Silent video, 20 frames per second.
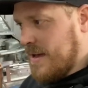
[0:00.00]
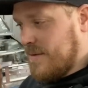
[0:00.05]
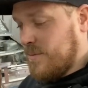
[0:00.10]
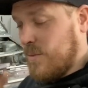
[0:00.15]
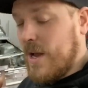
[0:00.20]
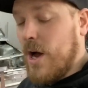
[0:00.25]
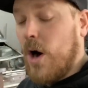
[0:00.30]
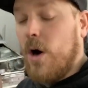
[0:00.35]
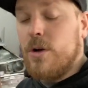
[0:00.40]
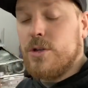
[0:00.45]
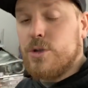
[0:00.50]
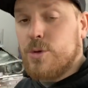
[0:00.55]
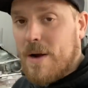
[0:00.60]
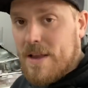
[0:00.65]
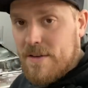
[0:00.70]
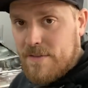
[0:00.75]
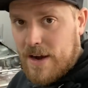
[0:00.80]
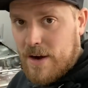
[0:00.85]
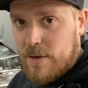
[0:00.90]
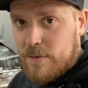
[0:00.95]
We can't
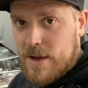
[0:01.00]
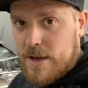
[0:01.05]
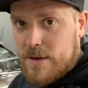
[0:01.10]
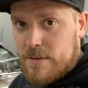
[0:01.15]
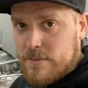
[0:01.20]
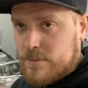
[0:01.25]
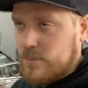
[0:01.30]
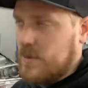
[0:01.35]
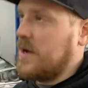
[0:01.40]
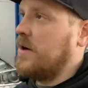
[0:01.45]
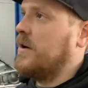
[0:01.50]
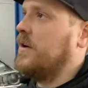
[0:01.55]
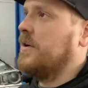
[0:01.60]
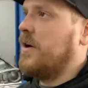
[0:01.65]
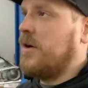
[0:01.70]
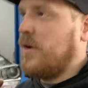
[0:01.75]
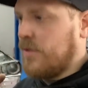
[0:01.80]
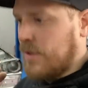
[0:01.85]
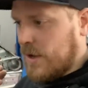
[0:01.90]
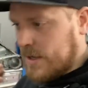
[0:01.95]
20 valve it. We can't
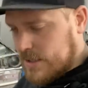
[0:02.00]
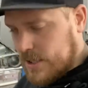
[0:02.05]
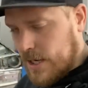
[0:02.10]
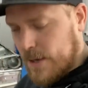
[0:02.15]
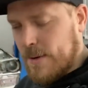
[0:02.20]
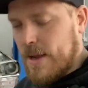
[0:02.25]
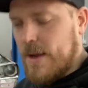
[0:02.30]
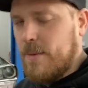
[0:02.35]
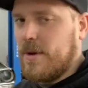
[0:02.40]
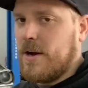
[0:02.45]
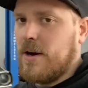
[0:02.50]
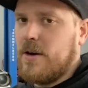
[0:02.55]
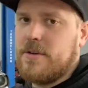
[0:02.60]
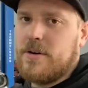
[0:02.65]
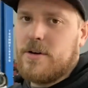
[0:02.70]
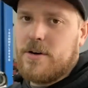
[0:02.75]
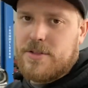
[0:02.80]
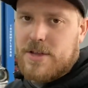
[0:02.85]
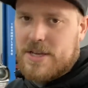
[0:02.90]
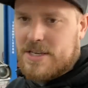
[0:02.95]
R32 it. We can't
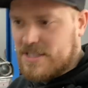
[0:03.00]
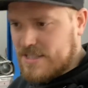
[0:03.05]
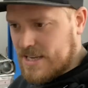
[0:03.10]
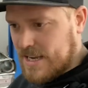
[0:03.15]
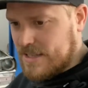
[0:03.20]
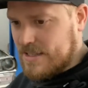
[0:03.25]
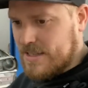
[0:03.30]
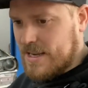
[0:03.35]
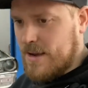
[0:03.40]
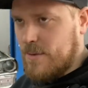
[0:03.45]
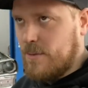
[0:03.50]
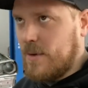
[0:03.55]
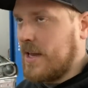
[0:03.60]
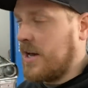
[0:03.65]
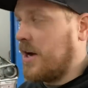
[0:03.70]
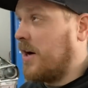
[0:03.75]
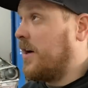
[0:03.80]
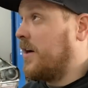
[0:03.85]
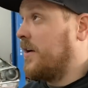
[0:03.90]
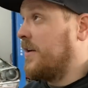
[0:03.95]
R36 it. We
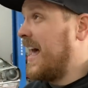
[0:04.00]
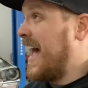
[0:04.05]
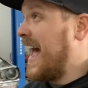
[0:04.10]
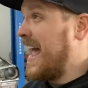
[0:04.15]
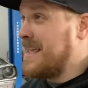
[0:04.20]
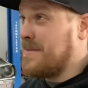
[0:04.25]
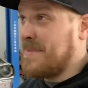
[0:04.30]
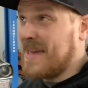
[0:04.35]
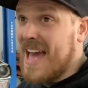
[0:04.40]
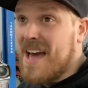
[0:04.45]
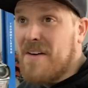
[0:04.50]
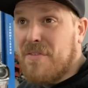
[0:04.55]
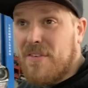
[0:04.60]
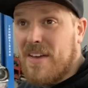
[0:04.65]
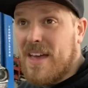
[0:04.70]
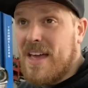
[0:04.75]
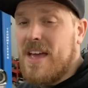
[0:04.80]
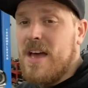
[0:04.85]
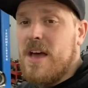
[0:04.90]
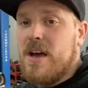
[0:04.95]
can't ABF
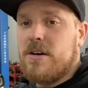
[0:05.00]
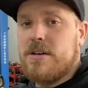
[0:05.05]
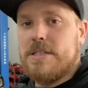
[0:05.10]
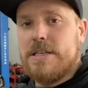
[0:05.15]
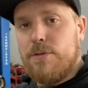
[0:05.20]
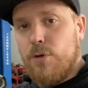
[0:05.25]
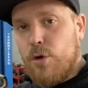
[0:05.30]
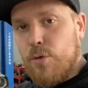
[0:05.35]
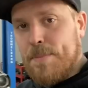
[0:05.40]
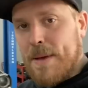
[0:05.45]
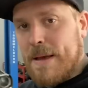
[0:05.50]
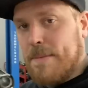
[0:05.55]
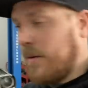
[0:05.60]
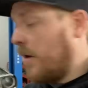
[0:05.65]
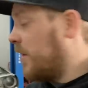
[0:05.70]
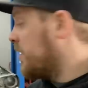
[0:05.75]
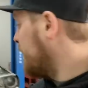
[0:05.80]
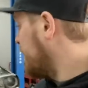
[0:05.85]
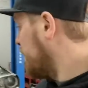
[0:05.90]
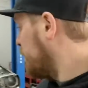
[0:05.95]
it, because they're all big
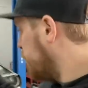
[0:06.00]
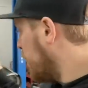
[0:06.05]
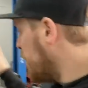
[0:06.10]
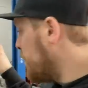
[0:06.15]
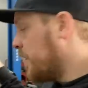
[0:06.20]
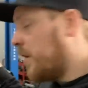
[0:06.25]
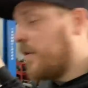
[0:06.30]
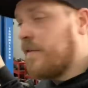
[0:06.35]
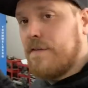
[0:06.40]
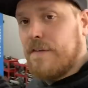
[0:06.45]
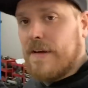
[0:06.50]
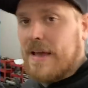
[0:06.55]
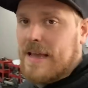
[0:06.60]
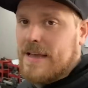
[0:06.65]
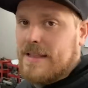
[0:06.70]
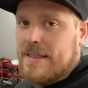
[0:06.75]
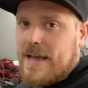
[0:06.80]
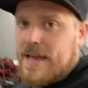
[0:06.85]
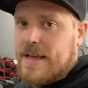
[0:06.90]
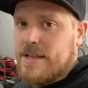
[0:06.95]
block and they will not fit
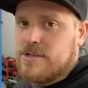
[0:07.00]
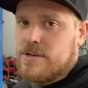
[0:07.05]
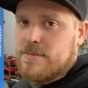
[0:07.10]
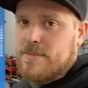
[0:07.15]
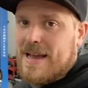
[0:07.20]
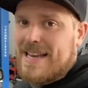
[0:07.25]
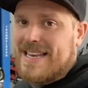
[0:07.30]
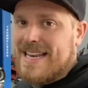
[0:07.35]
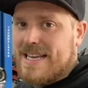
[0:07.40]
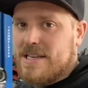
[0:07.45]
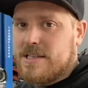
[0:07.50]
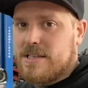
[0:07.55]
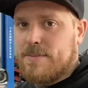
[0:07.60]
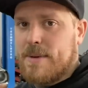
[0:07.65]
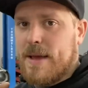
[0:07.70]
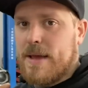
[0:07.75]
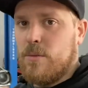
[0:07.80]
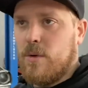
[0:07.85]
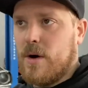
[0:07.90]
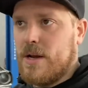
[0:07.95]
in that engine bay. It needs to
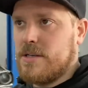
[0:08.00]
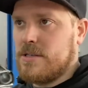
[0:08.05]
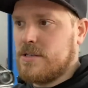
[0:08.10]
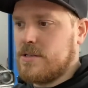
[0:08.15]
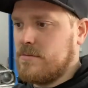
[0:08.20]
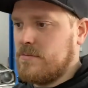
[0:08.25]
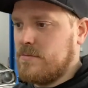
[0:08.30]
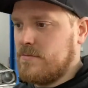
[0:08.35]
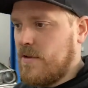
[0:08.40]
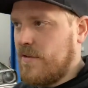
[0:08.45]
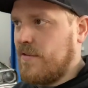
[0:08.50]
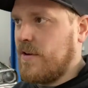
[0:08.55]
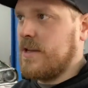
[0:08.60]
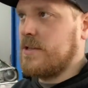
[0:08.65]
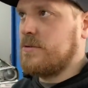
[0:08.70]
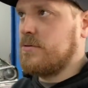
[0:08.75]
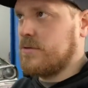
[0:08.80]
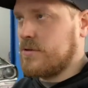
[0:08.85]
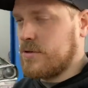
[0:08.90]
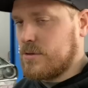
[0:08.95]
be what is referred
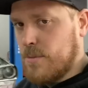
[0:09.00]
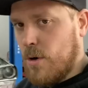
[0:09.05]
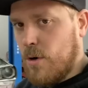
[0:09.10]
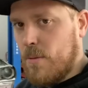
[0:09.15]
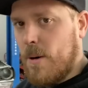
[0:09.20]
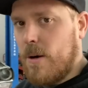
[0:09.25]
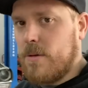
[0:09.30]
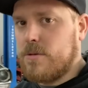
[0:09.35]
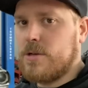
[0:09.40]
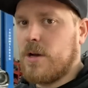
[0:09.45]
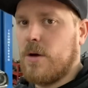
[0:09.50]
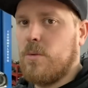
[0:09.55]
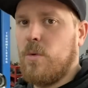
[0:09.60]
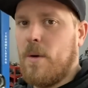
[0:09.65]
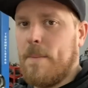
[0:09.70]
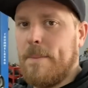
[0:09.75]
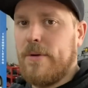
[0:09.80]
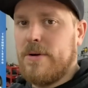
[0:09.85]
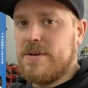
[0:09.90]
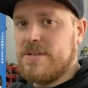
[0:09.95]
to as a small block, so
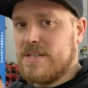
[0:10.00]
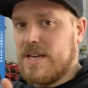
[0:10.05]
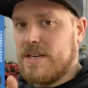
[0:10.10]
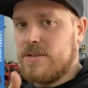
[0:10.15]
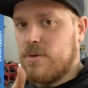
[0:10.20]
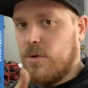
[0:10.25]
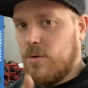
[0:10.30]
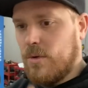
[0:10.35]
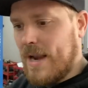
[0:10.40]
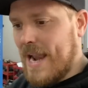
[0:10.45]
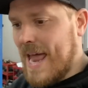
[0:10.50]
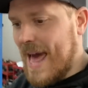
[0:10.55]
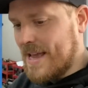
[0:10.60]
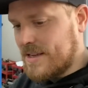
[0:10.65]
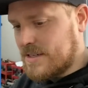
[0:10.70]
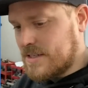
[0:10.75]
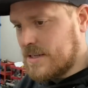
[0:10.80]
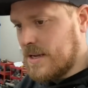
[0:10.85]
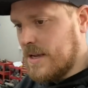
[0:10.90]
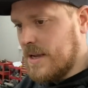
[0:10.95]
1.6 or
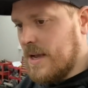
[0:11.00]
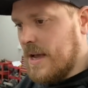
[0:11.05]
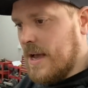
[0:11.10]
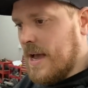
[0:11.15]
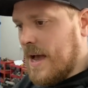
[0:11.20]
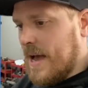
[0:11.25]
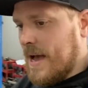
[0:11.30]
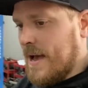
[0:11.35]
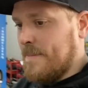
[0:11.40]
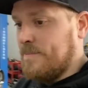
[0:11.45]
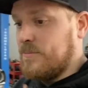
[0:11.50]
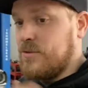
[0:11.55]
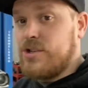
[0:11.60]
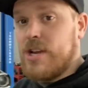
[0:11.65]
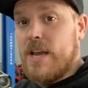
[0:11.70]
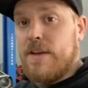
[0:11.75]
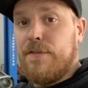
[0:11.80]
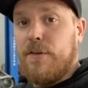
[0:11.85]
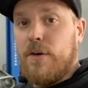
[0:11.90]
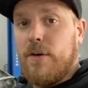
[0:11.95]
less.
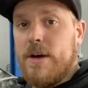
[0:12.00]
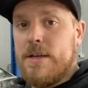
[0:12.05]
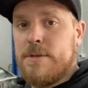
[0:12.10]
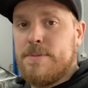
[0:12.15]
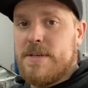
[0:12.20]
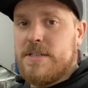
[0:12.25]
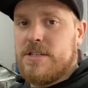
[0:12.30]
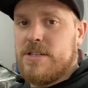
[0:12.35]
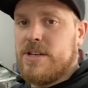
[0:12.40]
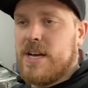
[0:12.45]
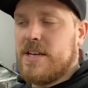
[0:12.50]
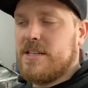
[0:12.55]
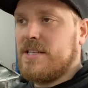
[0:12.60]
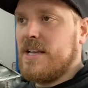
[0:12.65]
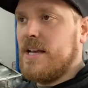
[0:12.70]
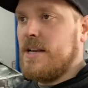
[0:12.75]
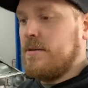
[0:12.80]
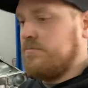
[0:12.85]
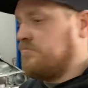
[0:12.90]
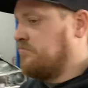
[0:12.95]
G40 has been
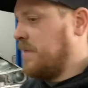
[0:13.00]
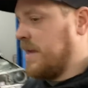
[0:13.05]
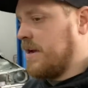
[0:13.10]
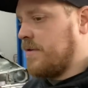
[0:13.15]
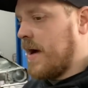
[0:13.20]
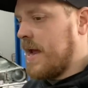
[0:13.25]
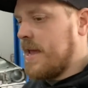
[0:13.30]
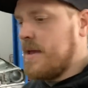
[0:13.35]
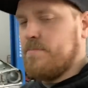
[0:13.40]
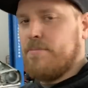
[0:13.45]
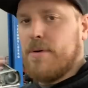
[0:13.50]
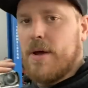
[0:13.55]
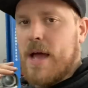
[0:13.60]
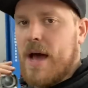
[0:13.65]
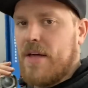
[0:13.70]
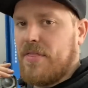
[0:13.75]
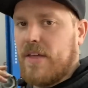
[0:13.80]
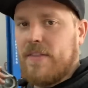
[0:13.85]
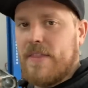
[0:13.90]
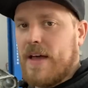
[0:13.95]
suggested. Be great, but I
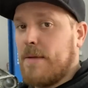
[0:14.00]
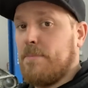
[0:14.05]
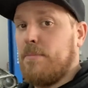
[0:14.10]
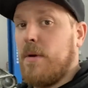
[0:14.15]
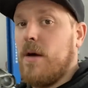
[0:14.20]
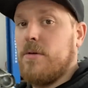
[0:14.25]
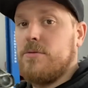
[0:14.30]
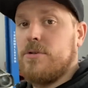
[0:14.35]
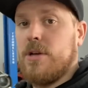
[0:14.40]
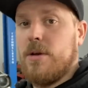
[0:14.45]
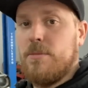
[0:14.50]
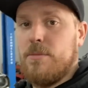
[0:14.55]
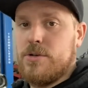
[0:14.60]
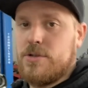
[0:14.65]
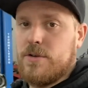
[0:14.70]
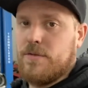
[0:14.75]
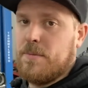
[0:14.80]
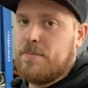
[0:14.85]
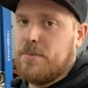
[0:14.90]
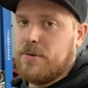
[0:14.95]
think that would blow too much
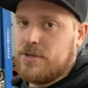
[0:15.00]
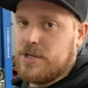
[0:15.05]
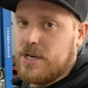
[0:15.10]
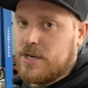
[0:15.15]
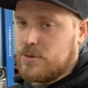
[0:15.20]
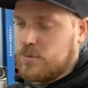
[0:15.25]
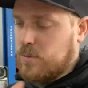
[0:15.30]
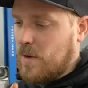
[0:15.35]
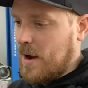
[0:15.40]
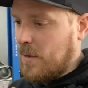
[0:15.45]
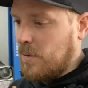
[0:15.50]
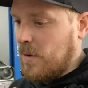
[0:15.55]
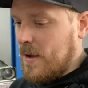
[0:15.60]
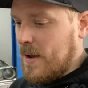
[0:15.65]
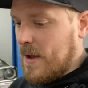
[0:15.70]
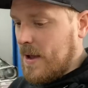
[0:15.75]
of the budget as well.